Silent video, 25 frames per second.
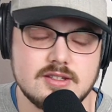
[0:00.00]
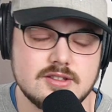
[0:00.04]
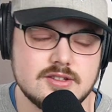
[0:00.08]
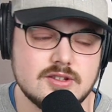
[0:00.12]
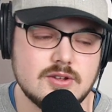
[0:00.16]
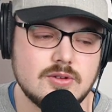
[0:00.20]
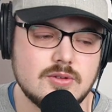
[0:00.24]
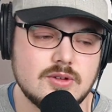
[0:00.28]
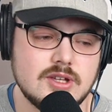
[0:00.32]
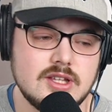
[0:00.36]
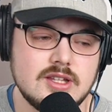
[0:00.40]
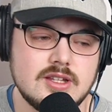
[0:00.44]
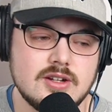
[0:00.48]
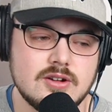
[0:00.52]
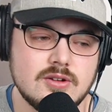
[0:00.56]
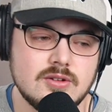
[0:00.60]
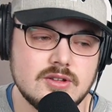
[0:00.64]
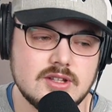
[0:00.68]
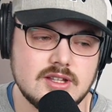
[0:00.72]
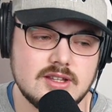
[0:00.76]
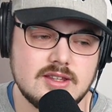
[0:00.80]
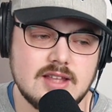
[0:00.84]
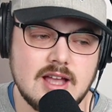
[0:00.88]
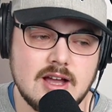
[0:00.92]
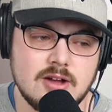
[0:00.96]
So either on
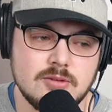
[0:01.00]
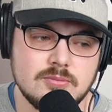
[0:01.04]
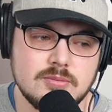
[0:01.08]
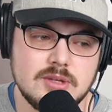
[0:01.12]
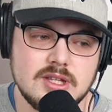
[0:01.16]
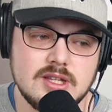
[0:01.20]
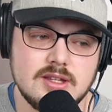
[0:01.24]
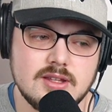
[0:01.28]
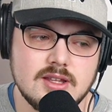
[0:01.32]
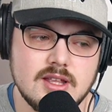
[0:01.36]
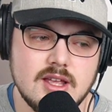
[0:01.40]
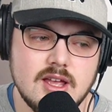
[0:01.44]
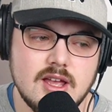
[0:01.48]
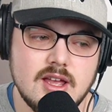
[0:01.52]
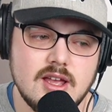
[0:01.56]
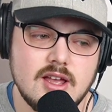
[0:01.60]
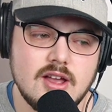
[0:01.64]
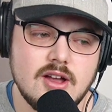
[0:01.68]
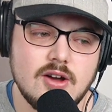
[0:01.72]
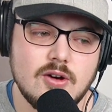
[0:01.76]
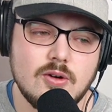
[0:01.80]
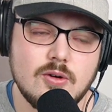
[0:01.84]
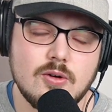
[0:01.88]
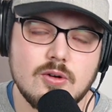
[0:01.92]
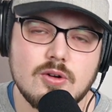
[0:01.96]
the downbeat
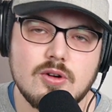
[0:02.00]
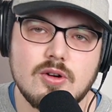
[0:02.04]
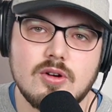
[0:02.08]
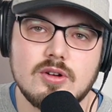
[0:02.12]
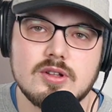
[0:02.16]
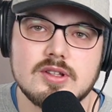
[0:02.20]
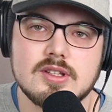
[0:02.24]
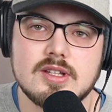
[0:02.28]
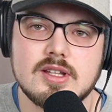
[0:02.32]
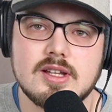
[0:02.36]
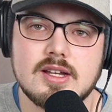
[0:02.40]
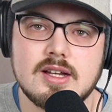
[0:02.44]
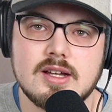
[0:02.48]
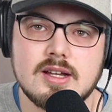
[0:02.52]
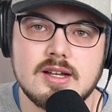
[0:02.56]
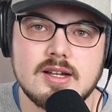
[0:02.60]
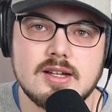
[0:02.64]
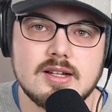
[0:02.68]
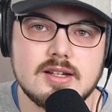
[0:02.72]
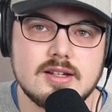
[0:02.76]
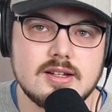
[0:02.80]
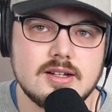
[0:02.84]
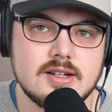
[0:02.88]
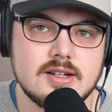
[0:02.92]
or on the